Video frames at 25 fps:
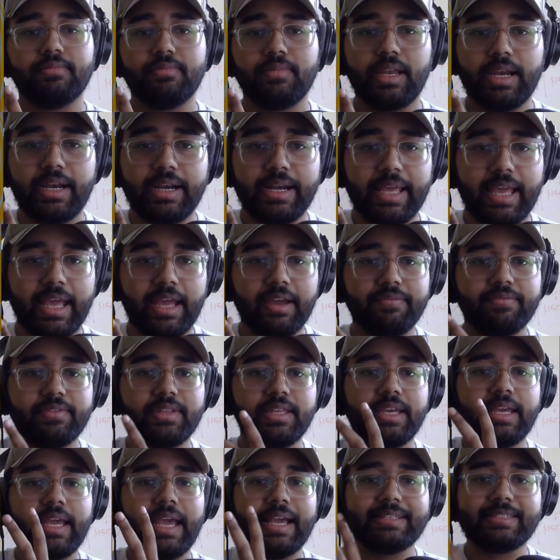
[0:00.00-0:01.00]
it gave
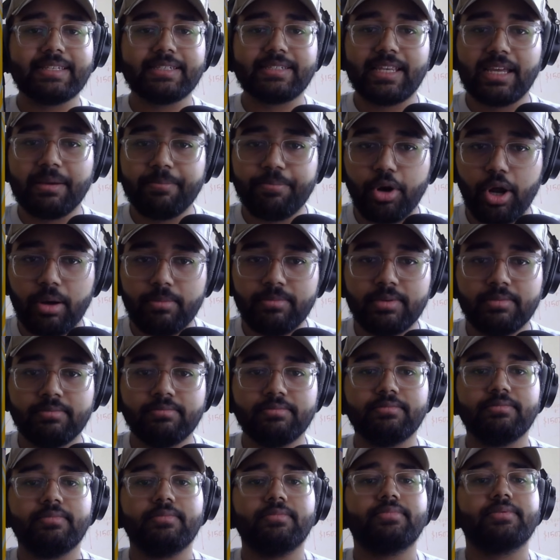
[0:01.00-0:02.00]
the existing
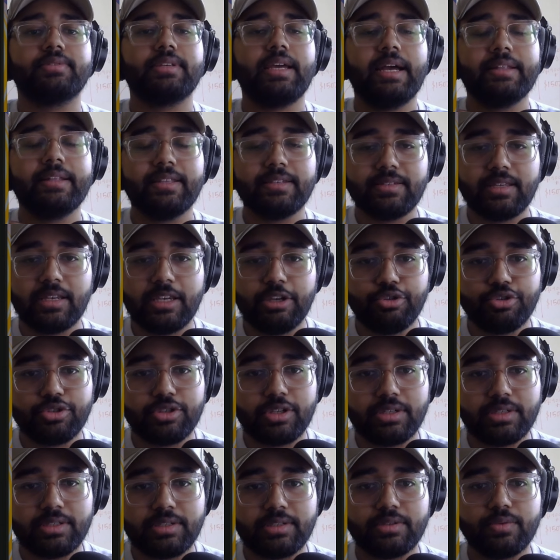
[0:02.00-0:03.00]
problems and the
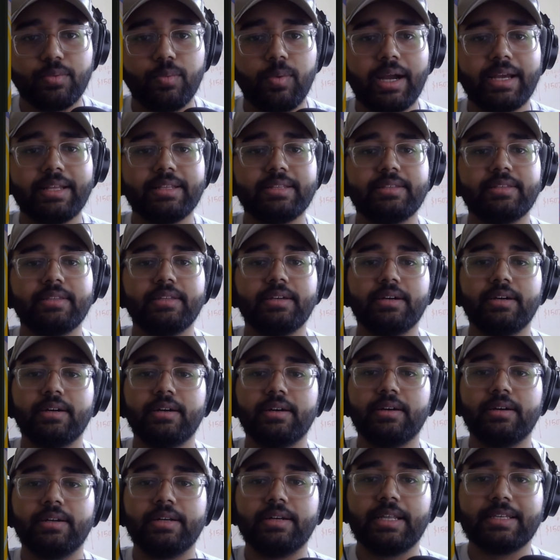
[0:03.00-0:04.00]
solutions why
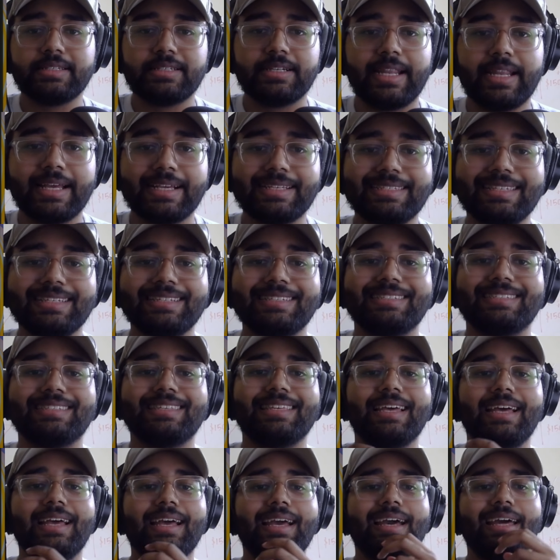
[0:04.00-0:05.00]
doesn't exist,
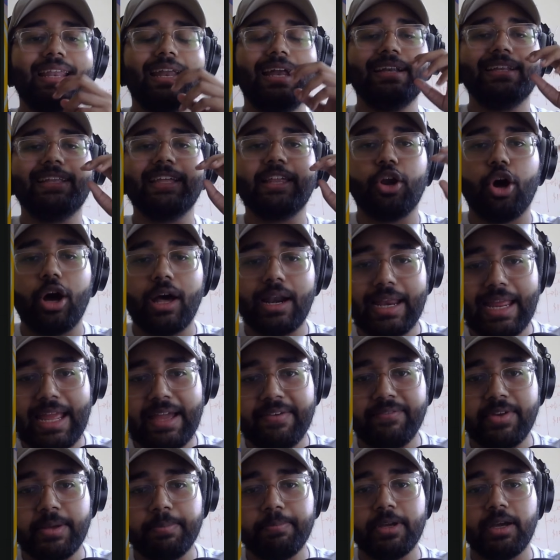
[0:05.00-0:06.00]
right? The RORK
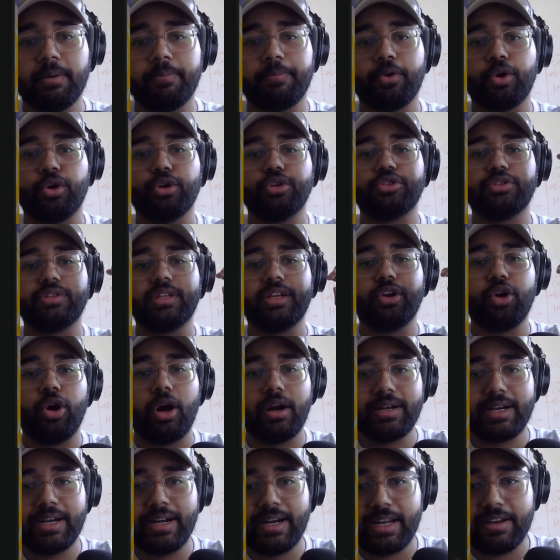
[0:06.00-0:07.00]
MVP approach, the
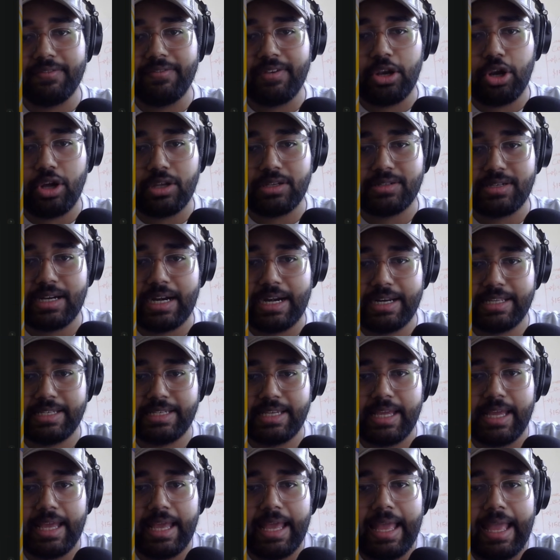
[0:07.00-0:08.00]
content driven launch
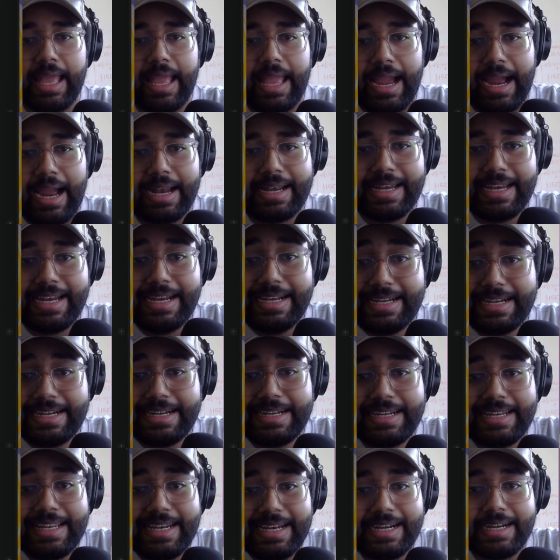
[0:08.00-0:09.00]
strategy, and
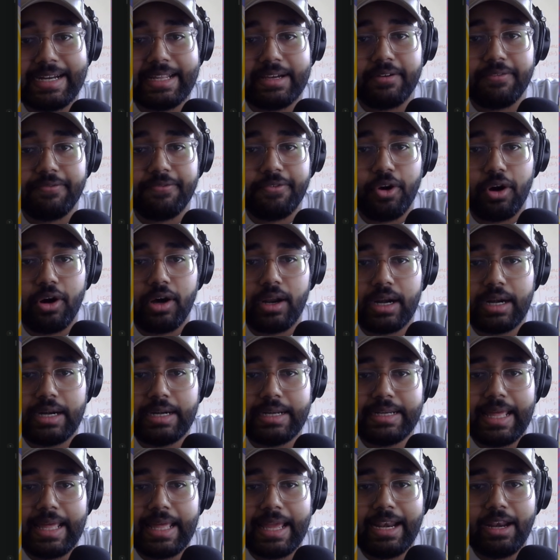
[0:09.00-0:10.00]
it did for
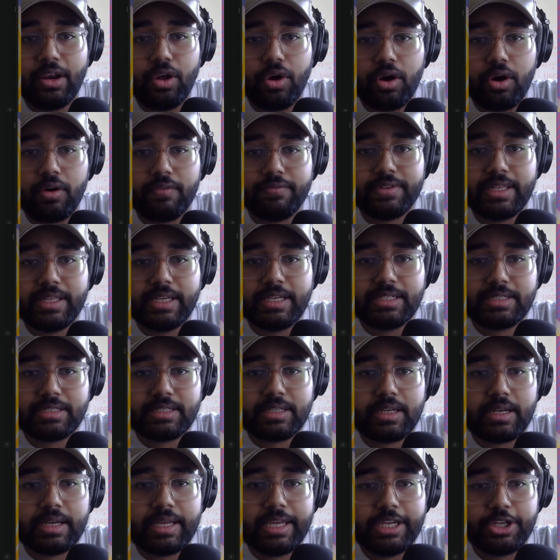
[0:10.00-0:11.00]
10 of these
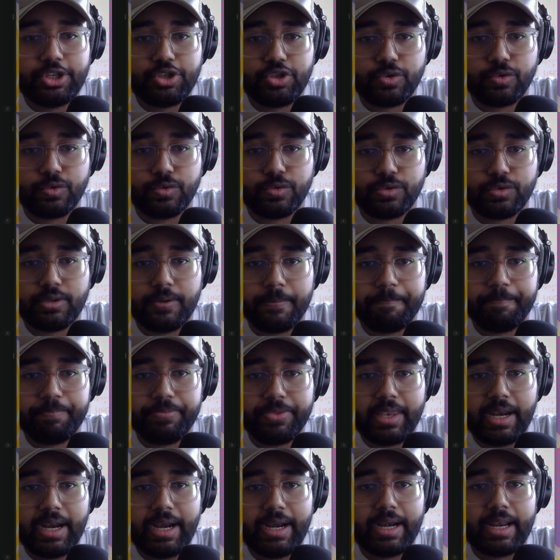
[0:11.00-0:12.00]
issues,
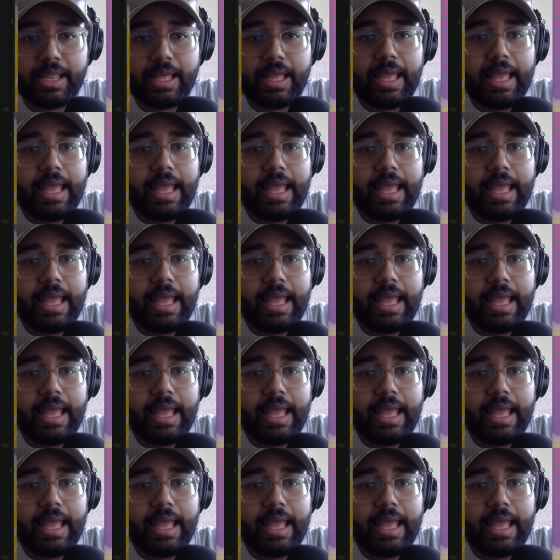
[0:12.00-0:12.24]
right?